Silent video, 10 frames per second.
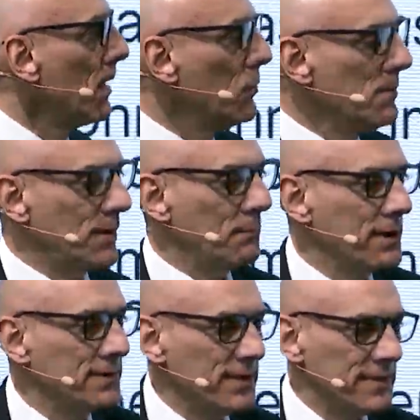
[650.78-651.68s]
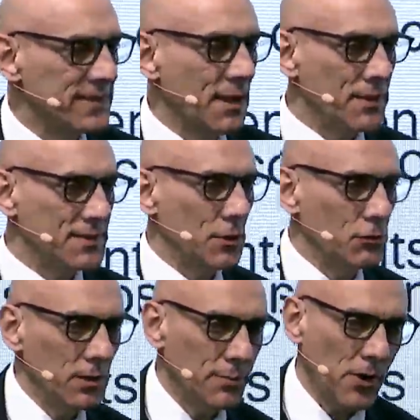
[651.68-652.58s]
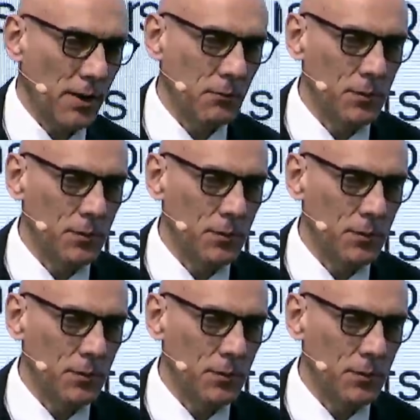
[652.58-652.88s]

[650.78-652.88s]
we implemented the cybersecurity program,